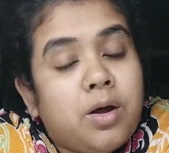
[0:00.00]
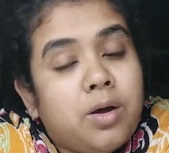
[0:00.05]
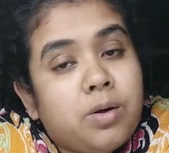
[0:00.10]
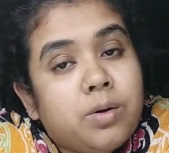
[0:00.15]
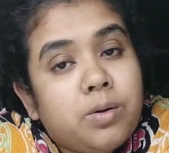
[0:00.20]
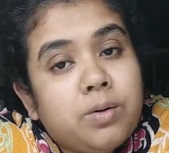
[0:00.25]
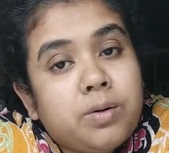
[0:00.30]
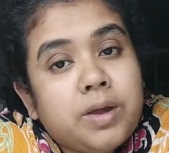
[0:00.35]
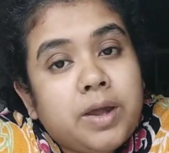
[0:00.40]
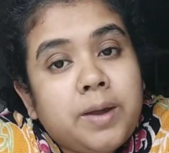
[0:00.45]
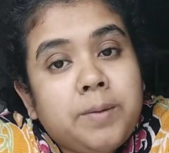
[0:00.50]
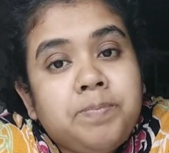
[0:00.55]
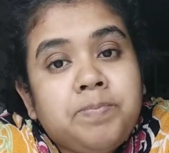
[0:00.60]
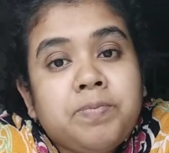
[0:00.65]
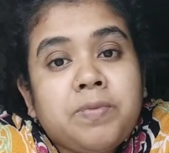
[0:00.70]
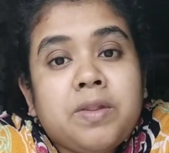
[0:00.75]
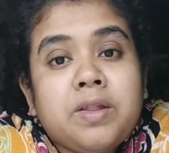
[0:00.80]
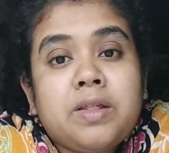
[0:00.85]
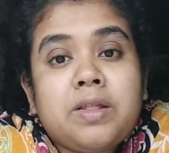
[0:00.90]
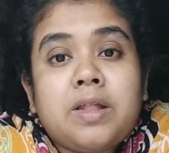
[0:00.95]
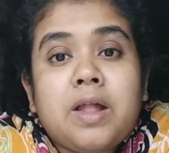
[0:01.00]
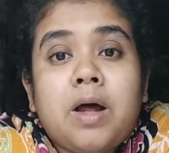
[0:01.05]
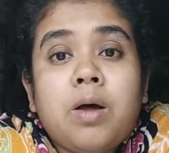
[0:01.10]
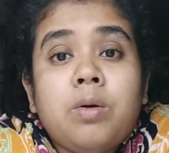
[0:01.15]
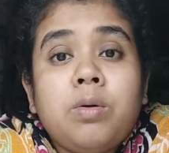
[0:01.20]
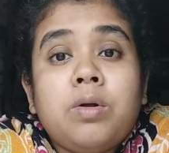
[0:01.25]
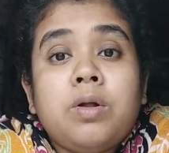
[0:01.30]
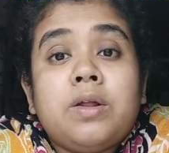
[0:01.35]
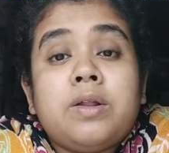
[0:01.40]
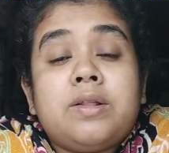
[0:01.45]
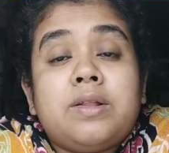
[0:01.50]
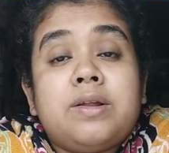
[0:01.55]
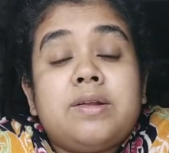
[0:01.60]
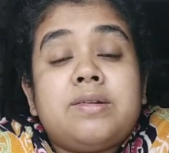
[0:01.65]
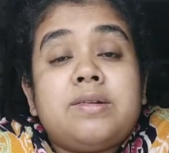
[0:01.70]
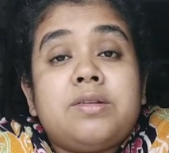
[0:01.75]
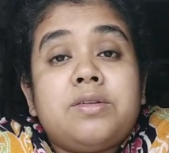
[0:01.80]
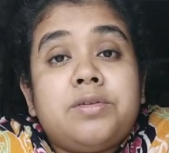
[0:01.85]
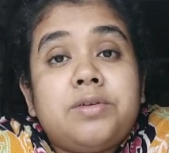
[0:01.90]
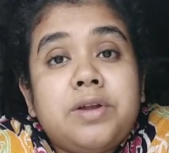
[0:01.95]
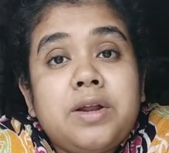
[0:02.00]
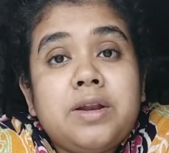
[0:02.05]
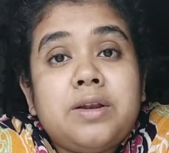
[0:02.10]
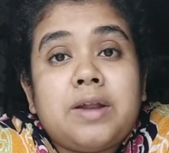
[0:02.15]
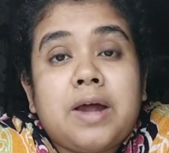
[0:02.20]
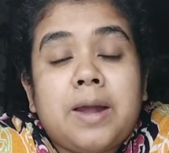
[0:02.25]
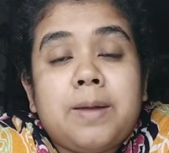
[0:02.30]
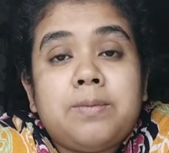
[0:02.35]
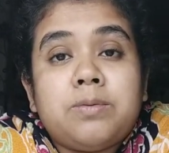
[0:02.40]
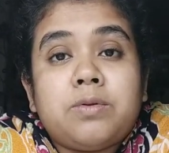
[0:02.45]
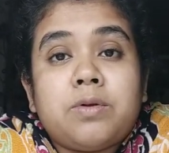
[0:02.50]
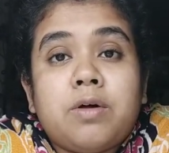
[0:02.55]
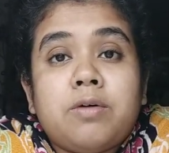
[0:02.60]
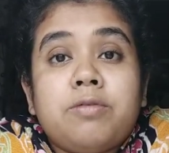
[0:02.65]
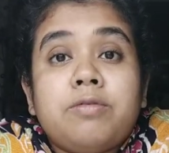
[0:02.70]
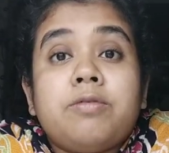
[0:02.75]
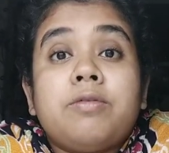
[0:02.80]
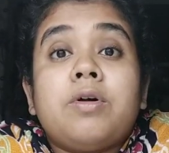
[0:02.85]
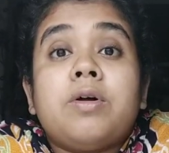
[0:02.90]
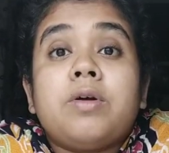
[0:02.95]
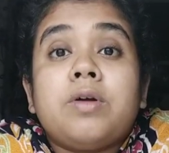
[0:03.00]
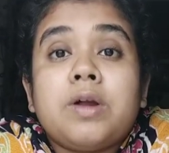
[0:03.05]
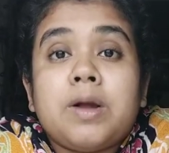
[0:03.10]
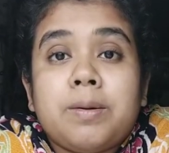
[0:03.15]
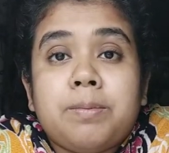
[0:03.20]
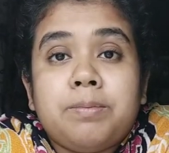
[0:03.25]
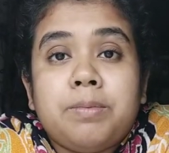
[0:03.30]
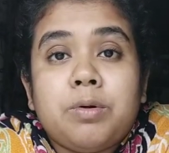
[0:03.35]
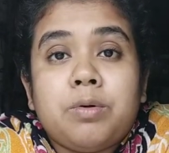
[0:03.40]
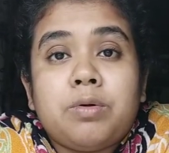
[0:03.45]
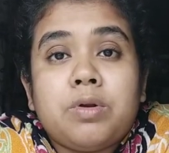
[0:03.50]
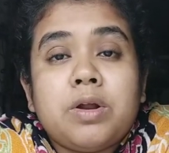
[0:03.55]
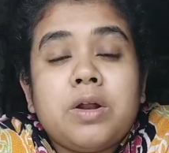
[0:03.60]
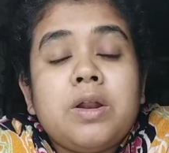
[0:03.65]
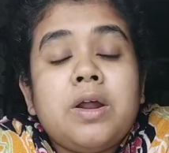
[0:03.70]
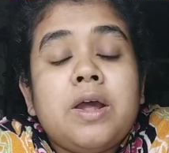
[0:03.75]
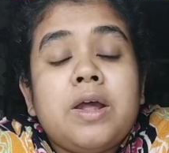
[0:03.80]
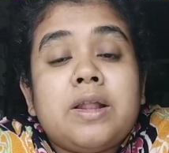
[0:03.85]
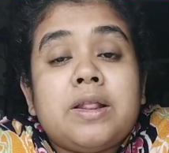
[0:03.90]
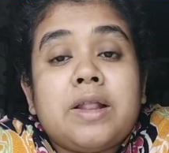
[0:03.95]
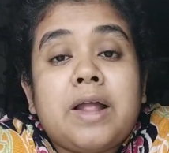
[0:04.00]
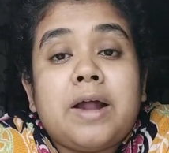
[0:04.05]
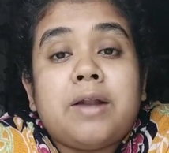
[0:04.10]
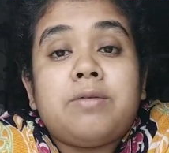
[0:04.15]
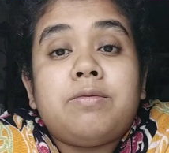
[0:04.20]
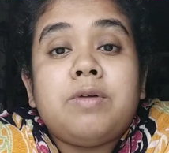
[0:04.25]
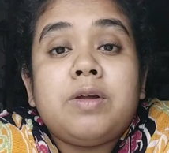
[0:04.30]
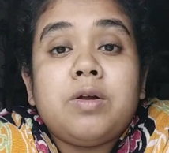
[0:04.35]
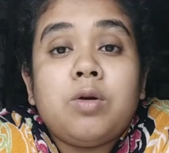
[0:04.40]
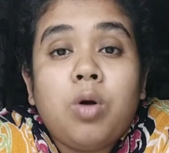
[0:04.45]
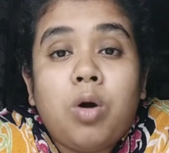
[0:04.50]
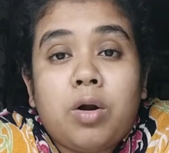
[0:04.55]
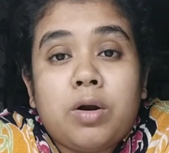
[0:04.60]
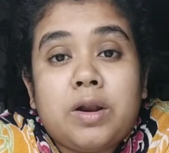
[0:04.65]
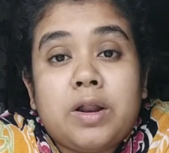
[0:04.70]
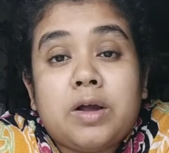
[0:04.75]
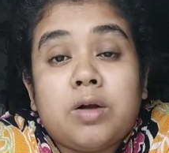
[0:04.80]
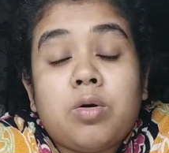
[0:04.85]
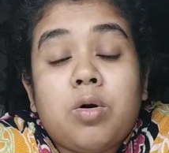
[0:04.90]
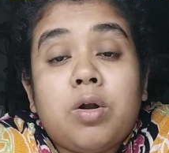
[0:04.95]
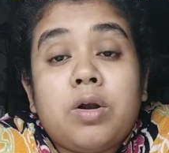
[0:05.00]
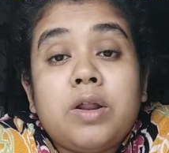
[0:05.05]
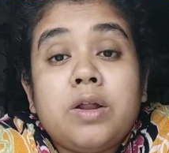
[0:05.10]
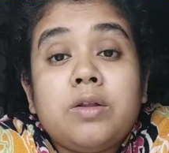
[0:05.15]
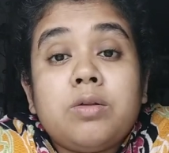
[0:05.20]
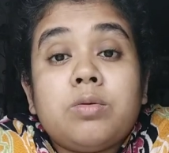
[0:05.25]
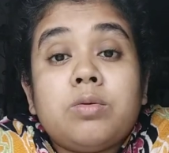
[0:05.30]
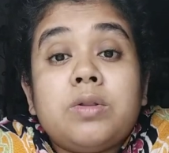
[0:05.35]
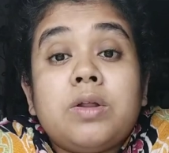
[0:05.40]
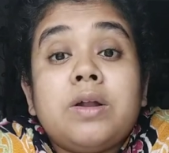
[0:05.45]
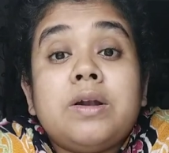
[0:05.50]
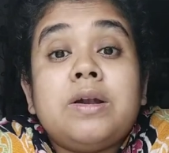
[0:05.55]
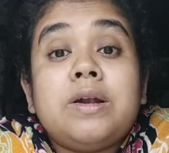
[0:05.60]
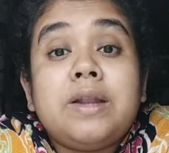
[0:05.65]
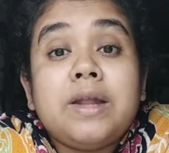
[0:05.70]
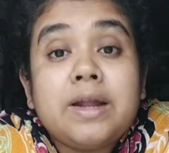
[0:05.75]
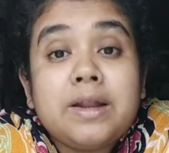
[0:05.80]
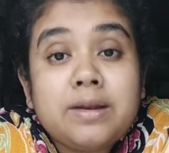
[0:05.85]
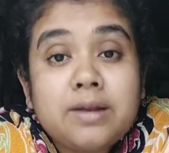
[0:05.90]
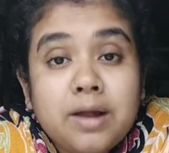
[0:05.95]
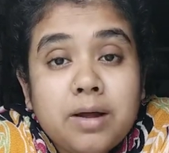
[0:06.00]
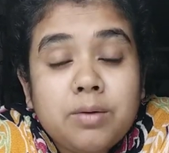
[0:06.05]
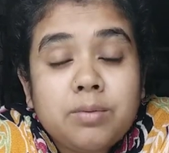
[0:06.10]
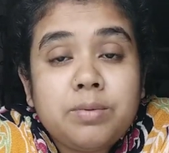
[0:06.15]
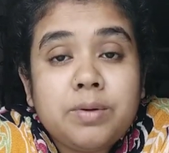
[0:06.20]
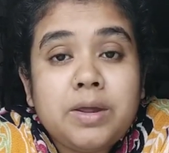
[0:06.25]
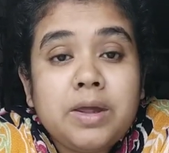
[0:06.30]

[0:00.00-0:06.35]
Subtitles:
Okay, now these three types of computer that we got according to the data